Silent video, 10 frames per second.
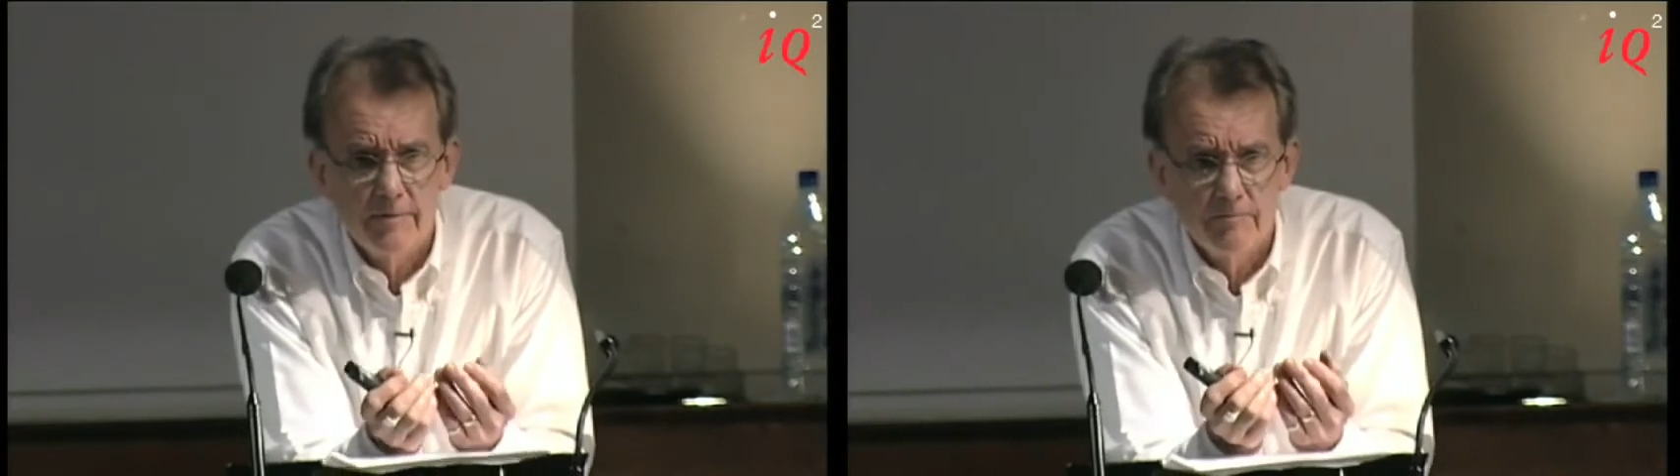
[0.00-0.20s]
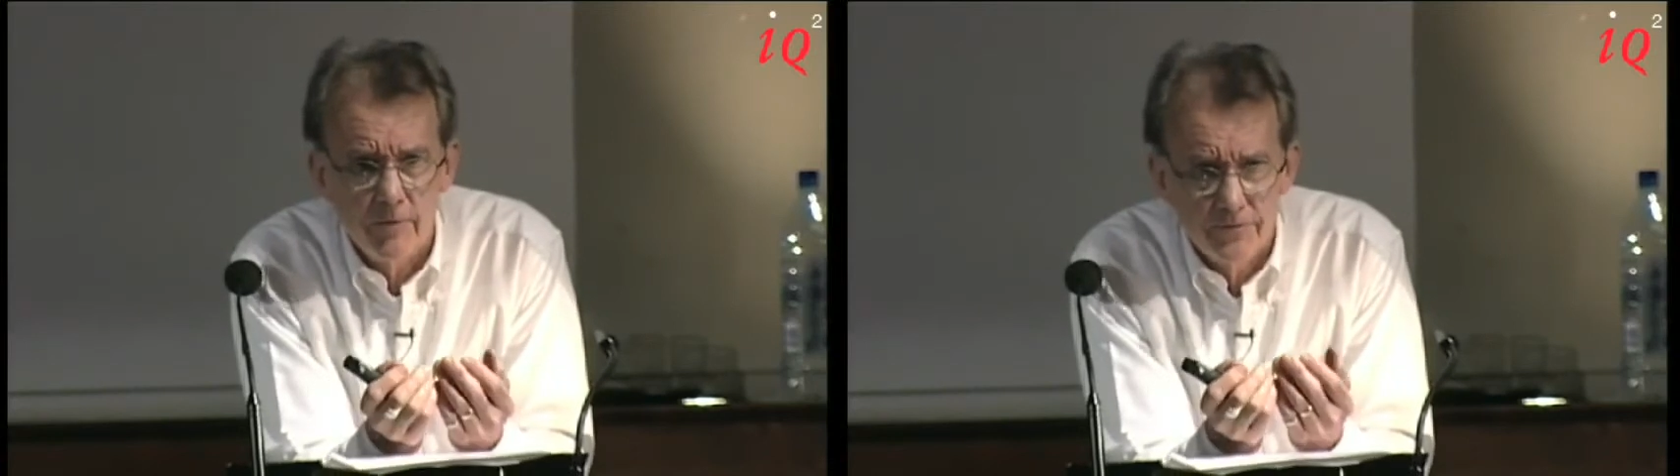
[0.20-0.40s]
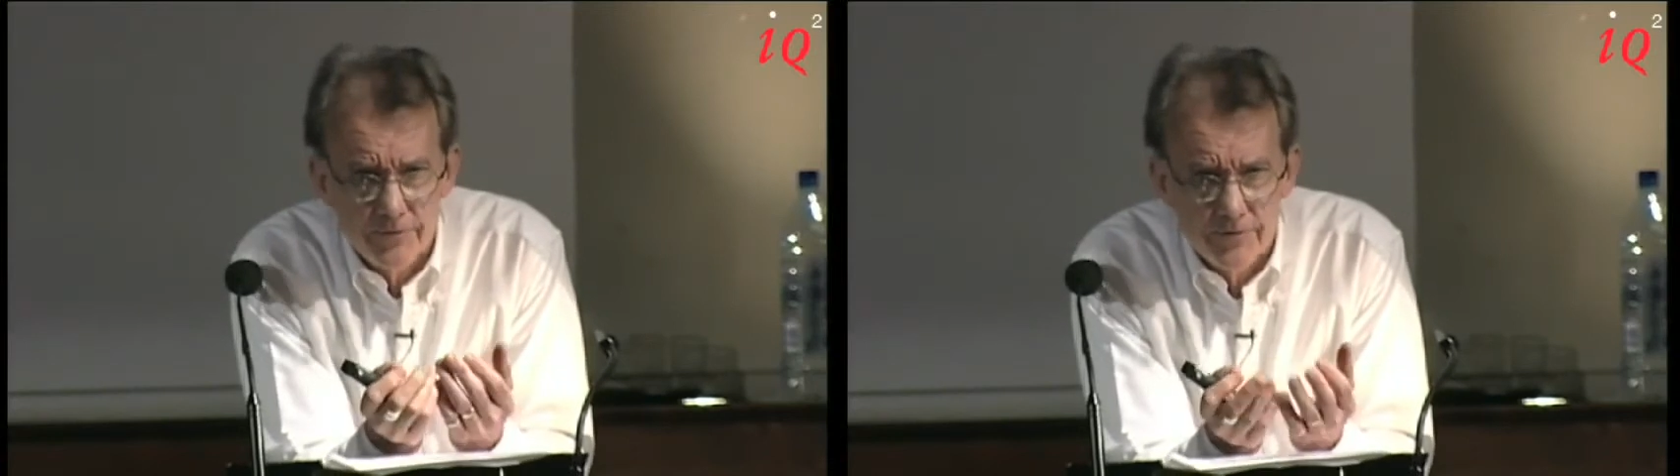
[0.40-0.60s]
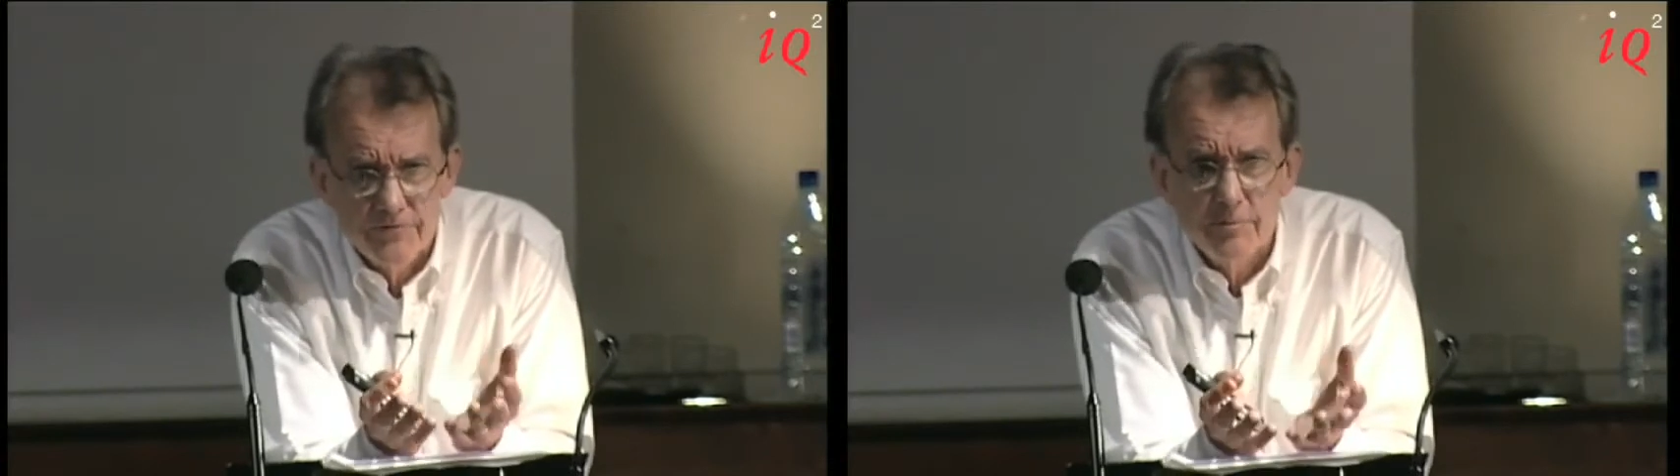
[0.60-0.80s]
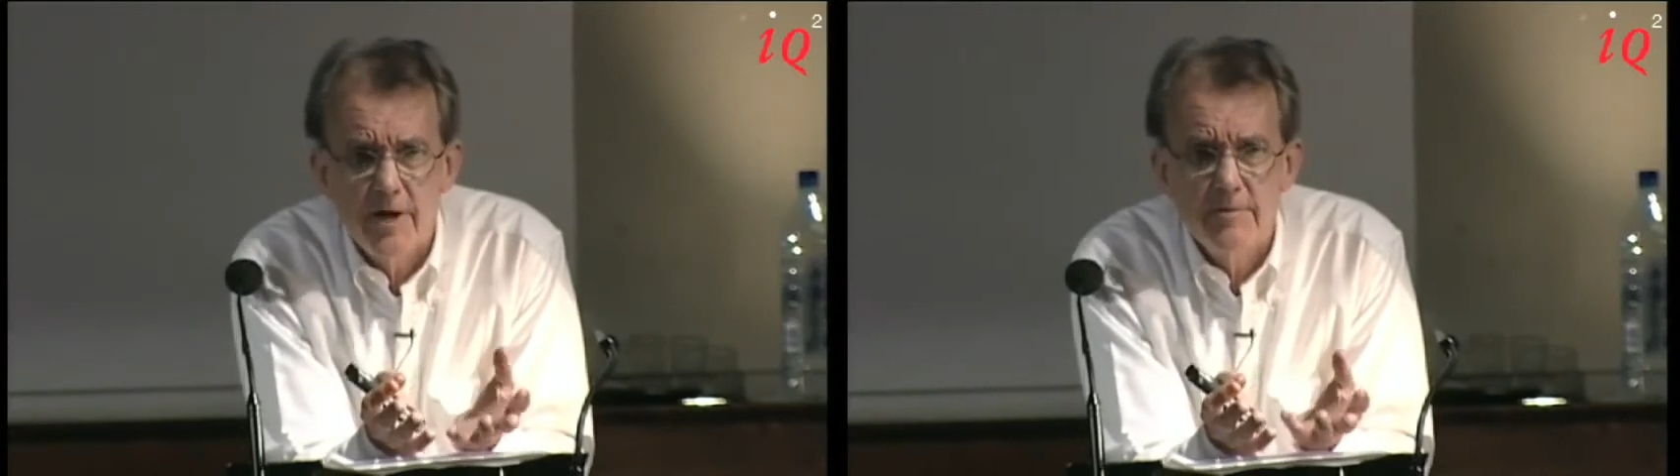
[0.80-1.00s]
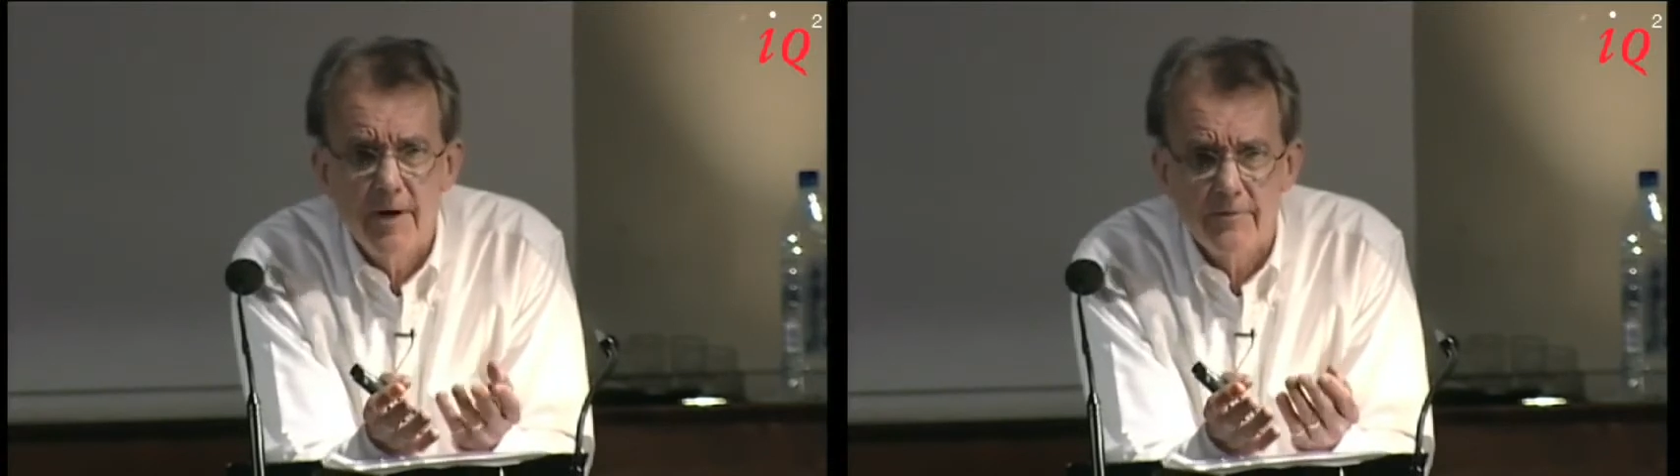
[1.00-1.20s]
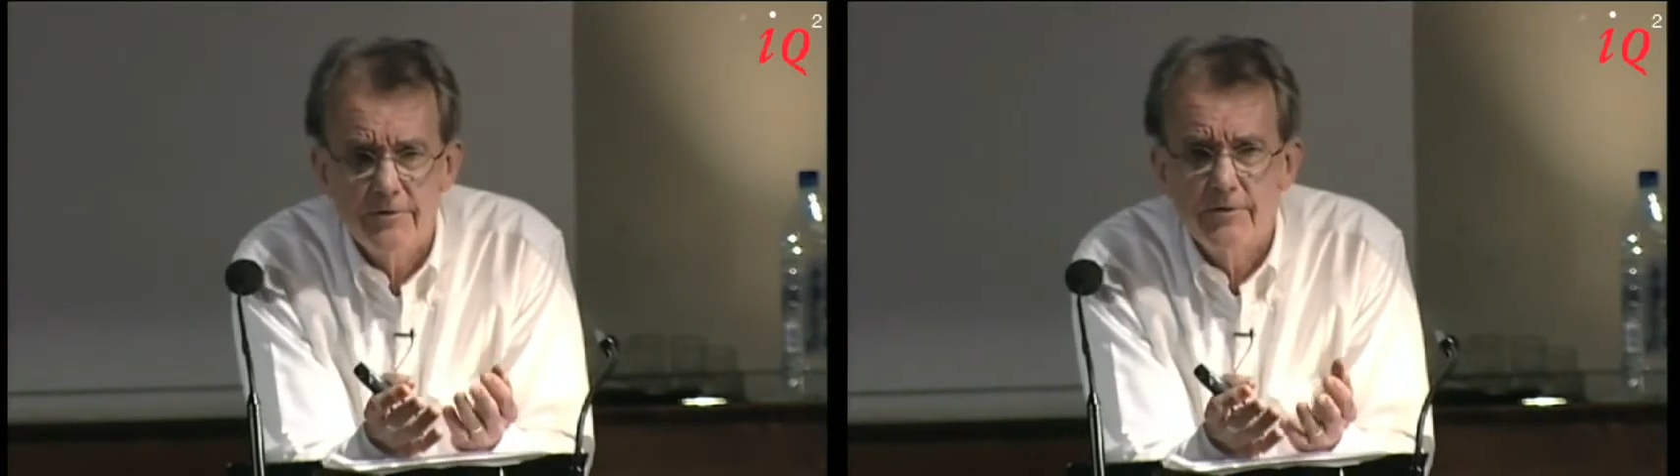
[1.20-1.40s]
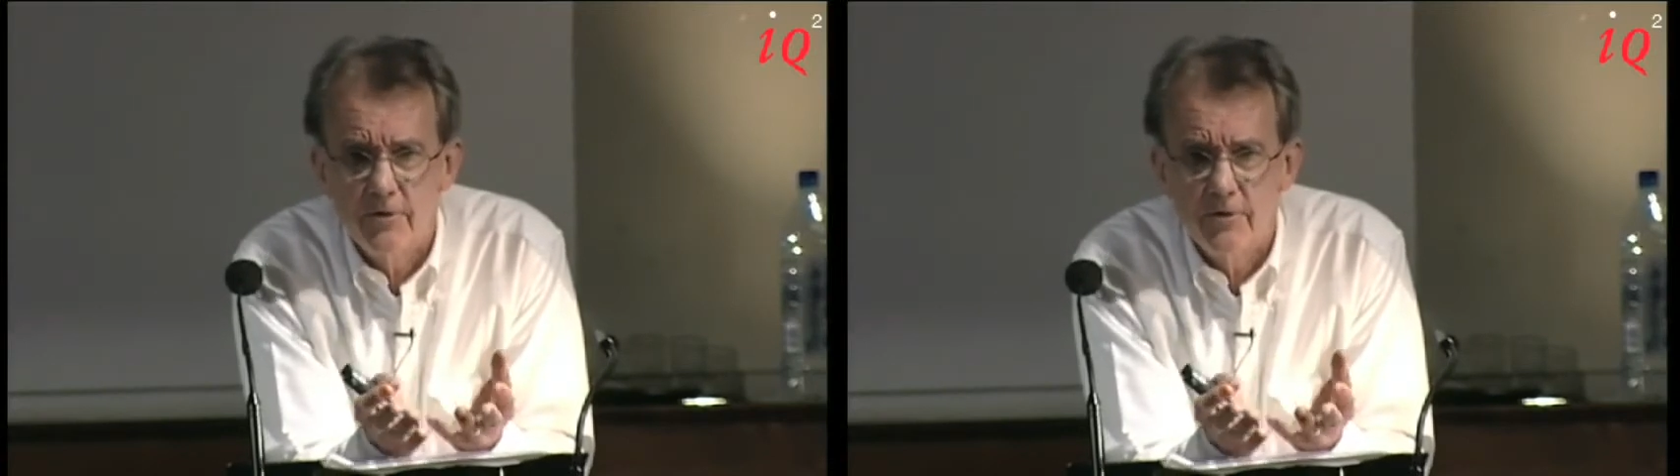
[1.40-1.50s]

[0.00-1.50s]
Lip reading: both the display method and